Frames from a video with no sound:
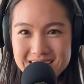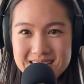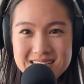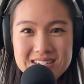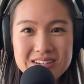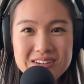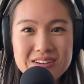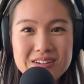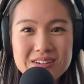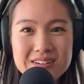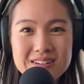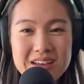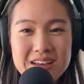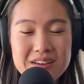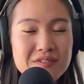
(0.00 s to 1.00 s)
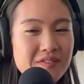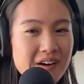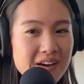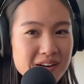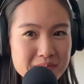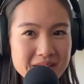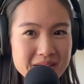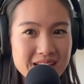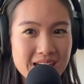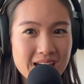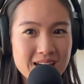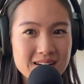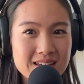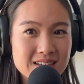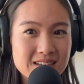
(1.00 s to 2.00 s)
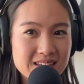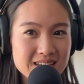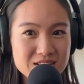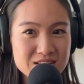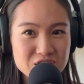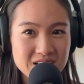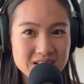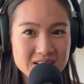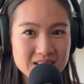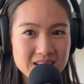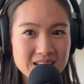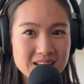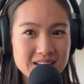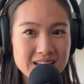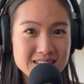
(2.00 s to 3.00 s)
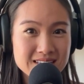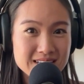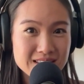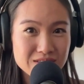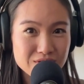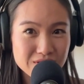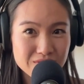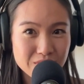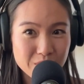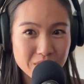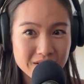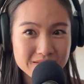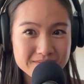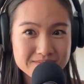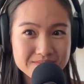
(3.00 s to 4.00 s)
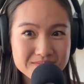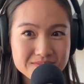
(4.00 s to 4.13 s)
until a fire began in the kitchen in 1834.